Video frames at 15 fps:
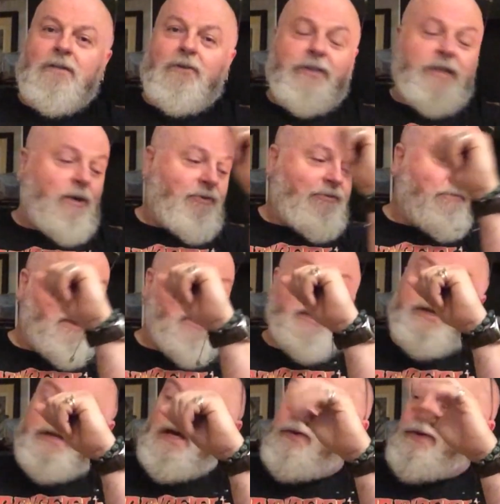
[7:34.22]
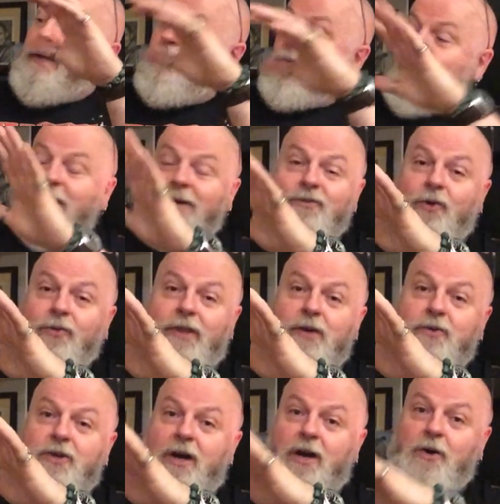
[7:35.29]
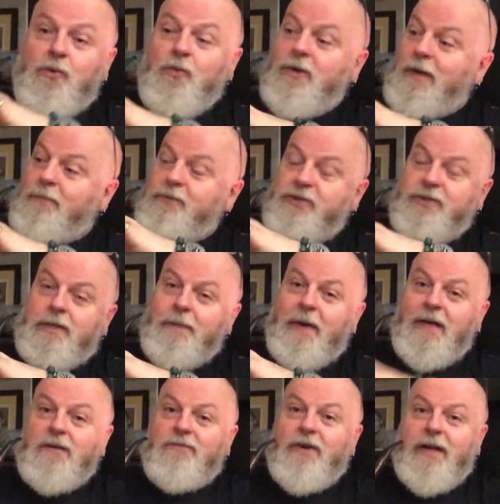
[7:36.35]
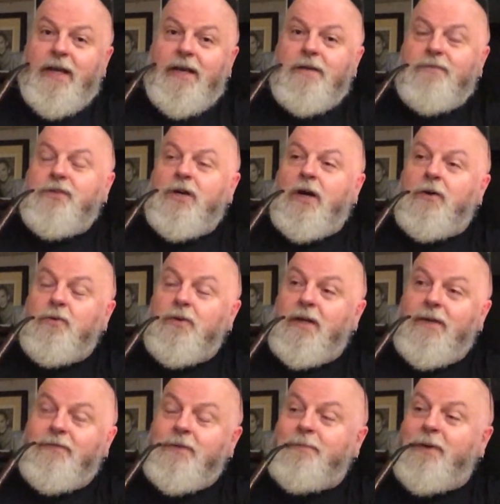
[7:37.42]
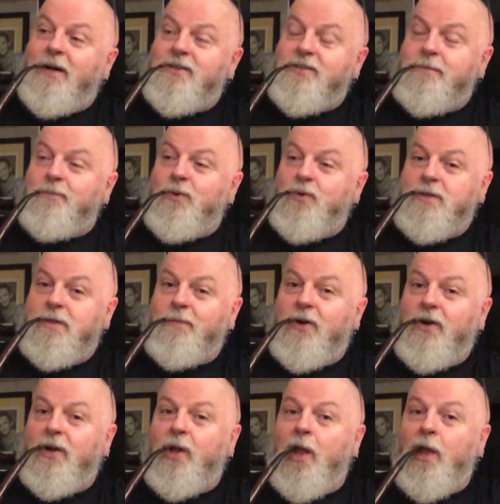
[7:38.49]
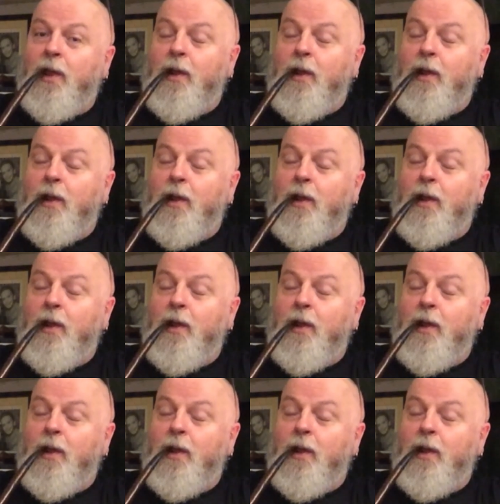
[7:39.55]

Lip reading: Got the old fire going, although I've got no coal. I'm just about to run out of coal. I'll have to buy some more tomorrow.